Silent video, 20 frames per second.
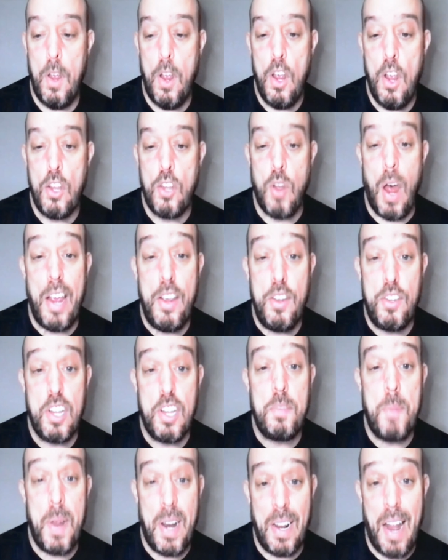So I used to
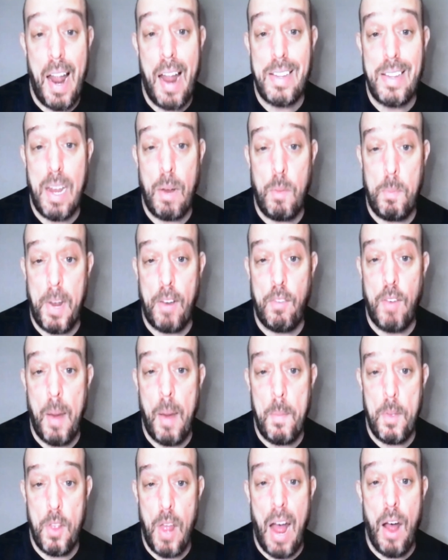spend a lot of time with my
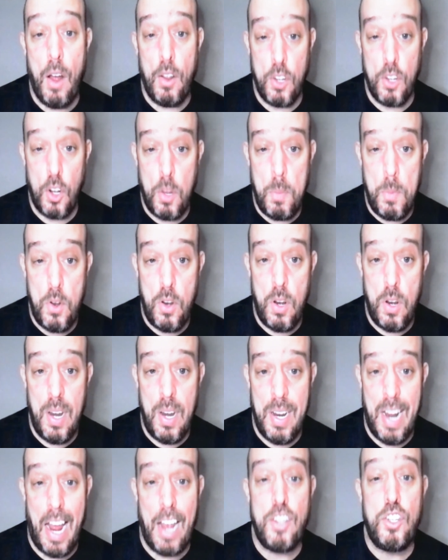grandmother out in the community,
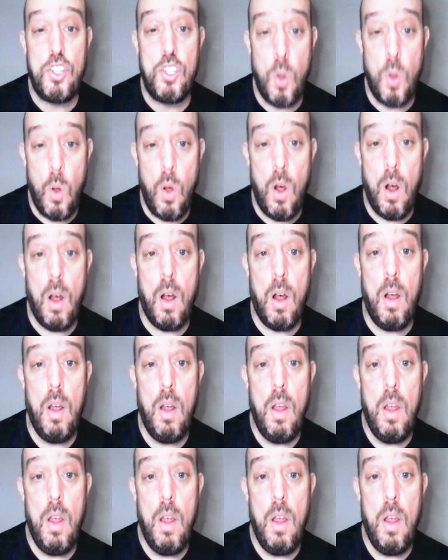and I saw